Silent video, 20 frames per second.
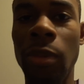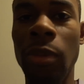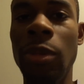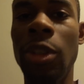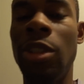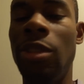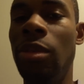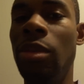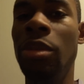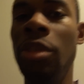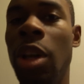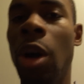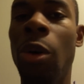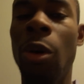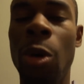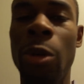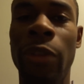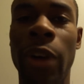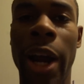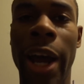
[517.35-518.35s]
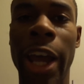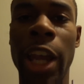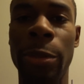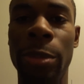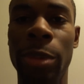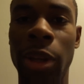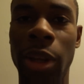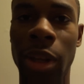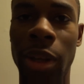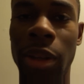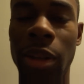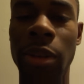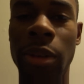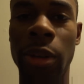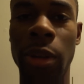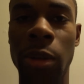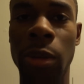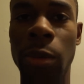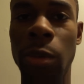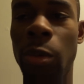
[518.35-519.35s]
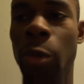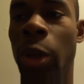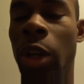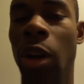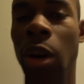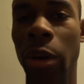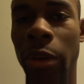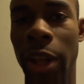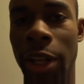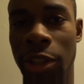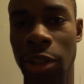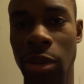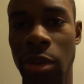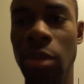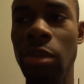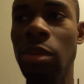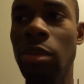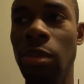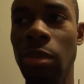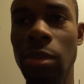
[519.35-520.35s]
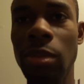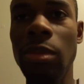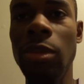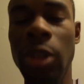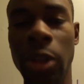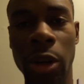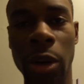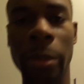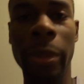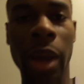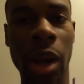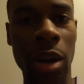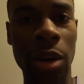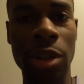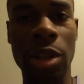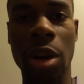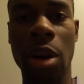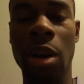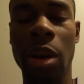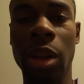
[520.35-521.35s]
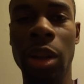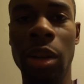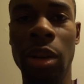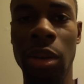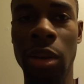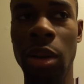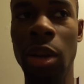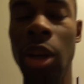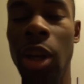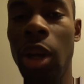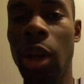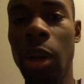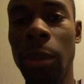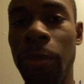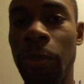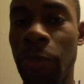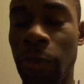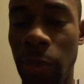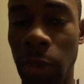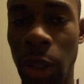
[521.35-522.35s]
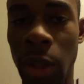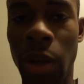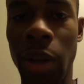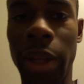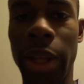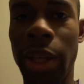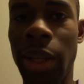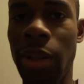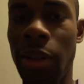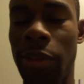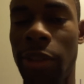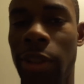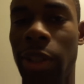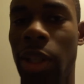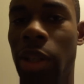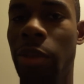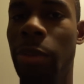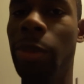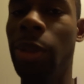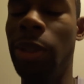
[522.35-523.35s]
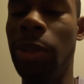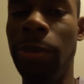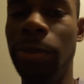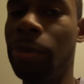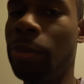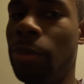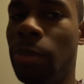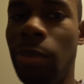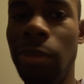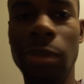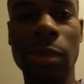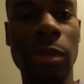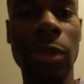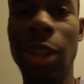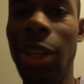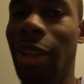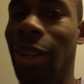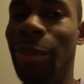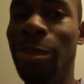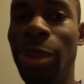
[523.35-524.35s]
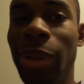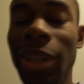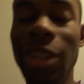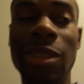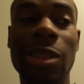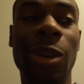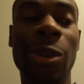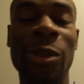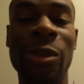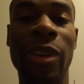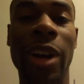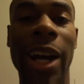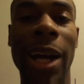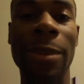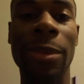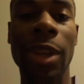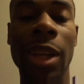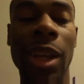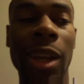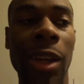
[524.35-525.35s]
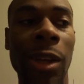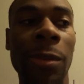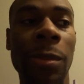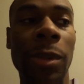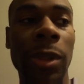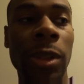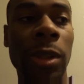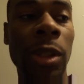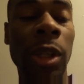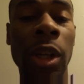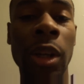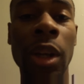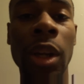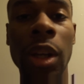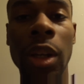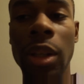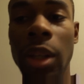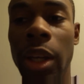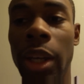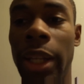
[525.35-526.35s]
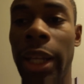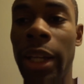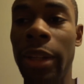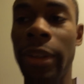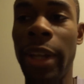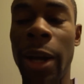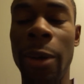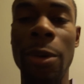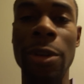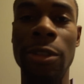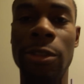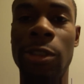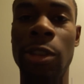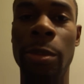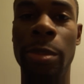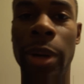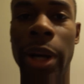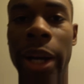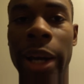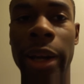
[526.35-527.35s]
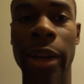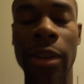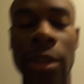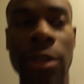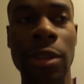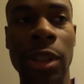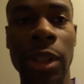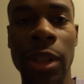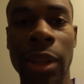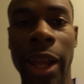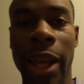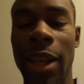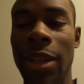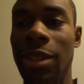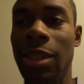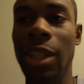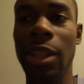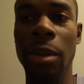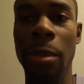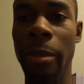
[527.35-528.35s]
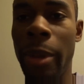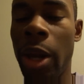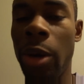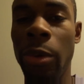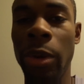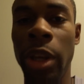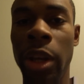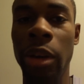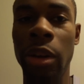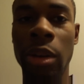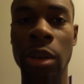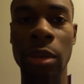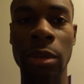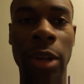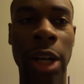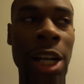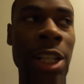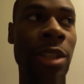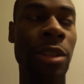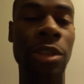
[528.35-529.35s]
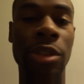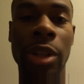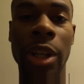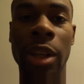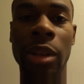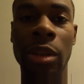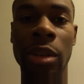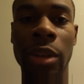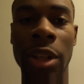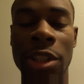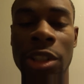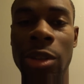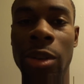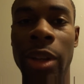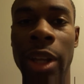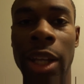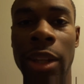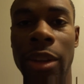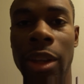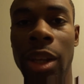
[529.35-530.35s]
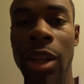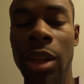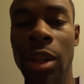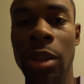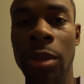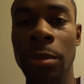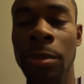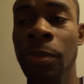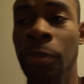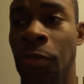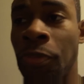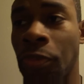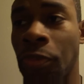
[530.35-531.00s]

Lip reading: just don't overhype it yet. You know, we know that you know, made Uncharted and all that good stuff, but please don't overhype the game. But yeah, that was a surprise. Like I said, the Metal Gear Rising trailer, they showed that at the end.